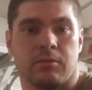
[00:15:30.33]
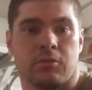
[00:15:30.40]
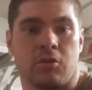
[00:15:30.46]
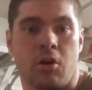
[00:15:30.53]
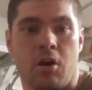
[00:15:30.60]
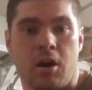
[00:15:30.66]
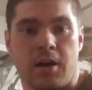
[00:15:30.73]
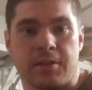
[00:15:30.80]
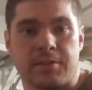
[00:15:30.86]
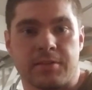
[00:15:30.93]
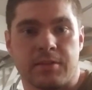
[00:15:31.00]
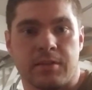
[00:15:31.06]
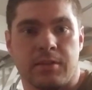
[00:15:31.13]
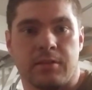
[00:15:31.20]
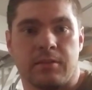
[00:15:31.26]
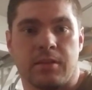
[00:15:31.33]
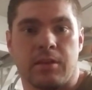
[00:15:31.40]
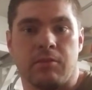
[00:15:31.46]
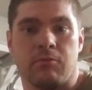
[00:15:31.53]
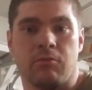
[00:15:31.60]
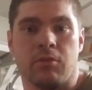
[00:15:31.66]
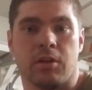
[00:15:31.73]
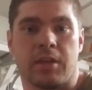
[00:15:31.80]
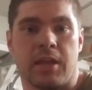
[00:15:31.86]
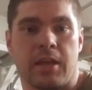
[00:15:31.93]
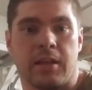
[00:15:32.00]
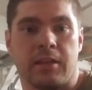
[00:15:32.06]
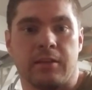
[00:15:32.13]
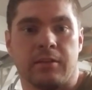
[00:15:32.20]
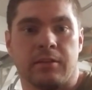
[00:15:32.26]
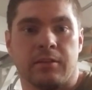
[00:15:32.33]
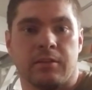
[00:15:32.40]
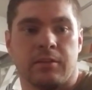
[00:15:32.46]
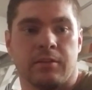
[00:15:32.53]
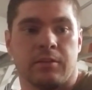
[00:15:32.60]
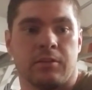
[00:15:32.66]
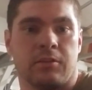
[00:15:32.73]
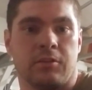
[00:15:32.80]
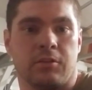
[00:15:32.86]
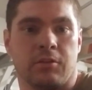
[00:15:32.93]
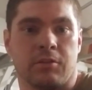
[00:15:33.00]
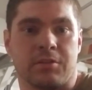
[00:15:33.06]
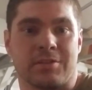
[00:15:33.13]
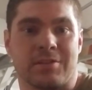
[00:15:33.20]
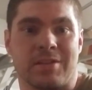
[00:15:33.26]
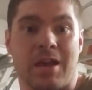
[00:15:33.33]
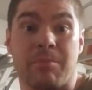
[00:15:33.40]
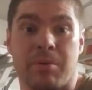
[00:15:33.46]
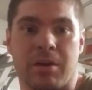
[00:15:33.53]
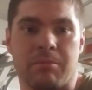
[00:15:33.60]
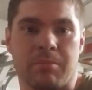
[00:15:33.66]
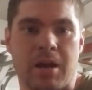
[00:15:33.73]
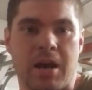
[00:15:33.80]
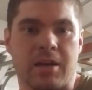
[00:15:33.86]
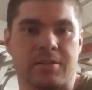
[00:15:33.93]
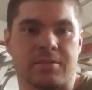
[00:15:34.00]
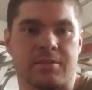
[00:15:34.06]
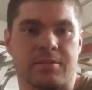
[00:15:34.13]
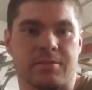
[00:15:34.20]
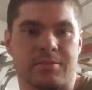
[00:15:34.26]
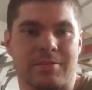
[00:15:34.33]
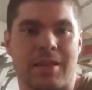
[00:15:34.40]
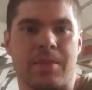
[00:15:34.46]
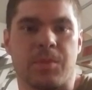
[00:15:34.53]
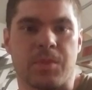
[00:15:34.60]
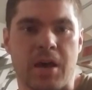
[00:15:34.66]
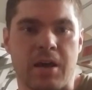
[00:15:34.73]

cost, and they look at it, you know, a Snap-on box is $10,000,